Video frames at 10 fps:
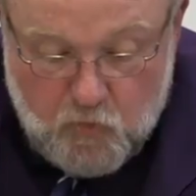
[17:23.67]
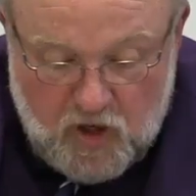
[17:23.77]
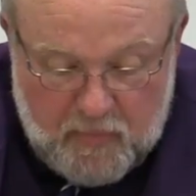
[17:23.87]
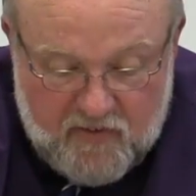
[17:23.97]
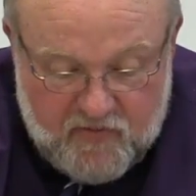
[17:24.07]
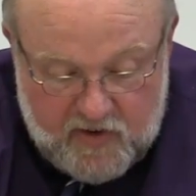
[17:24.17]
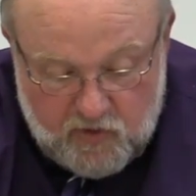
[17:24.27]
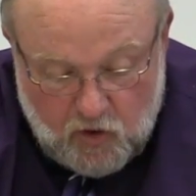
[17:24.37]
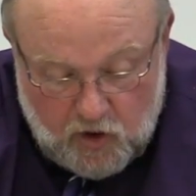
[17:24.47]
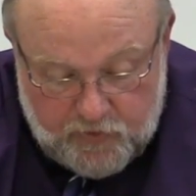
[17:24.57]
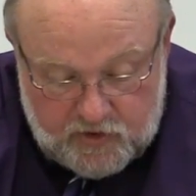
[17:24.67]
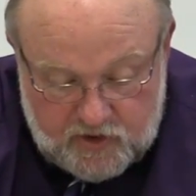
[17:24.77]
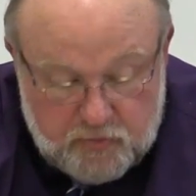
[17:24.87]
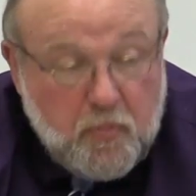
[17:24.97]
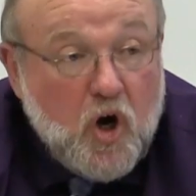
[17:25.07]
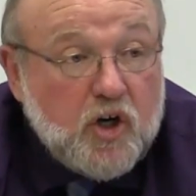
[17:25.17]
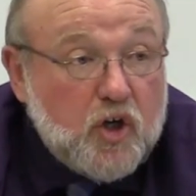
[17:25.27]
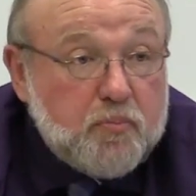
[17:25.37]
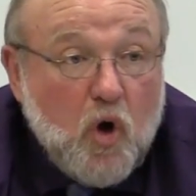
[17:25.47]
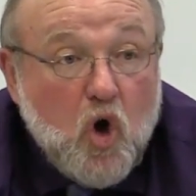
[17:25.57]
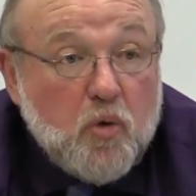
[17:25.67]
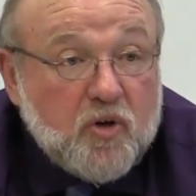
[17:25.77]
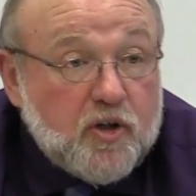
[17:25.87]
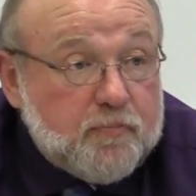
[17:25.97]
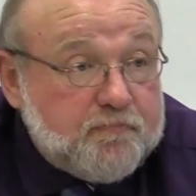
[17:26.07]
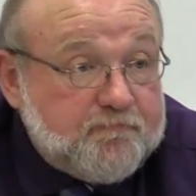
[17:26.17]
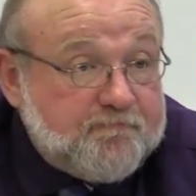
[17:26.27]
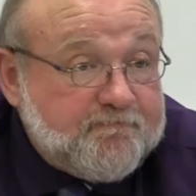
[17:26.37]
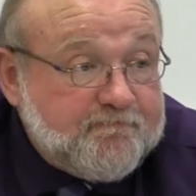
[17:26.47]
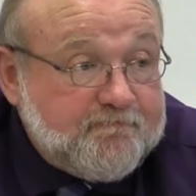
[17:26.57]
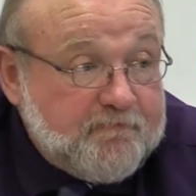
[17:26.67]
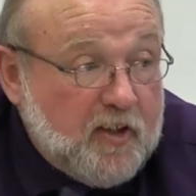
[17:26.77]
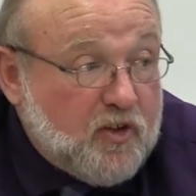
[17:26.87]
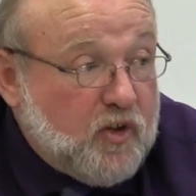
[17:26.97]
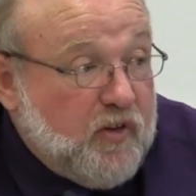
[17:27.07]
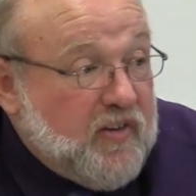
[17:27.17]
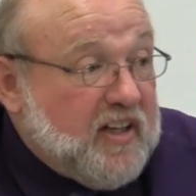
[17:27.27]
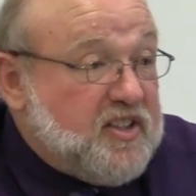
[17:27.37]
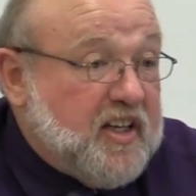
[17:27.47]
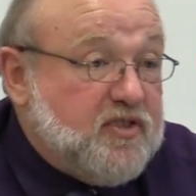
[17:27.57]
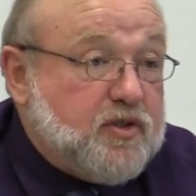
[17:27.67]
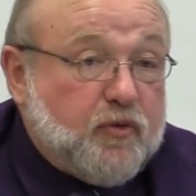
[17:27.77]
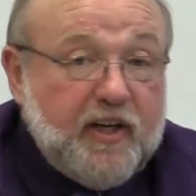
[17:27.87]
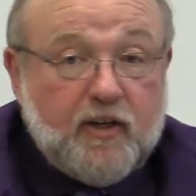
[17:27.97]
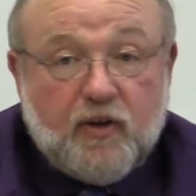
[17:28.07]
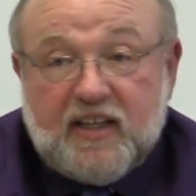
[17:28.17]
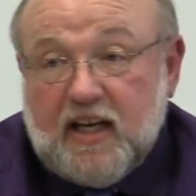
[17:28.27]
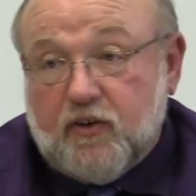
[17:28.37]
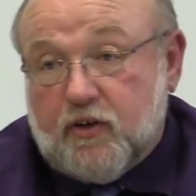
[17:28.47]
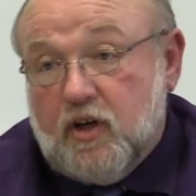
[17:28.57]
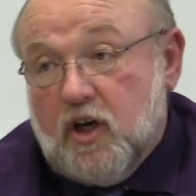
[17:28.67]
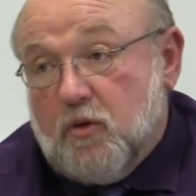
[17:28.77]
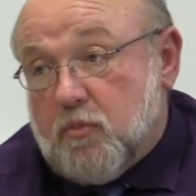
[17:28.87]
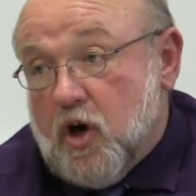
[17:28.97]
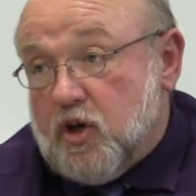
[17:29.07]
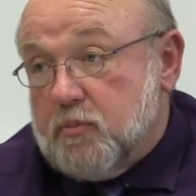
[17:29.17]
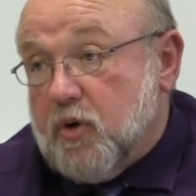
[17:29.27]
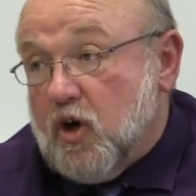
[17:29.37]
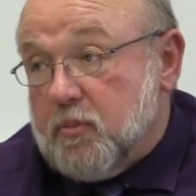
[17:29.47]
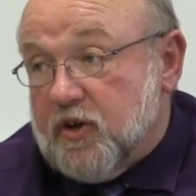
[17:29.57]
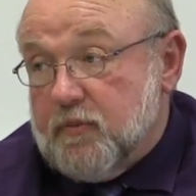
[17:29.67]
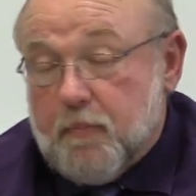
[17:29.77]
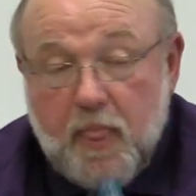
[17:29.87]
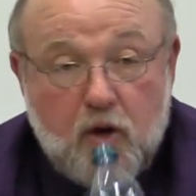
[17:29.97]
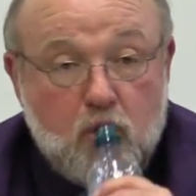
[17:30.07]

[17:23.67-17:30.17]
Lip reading: One of my favorite authors is Parker Palmer. I don't know if you've had a chance to read or encounter Parker Palmer.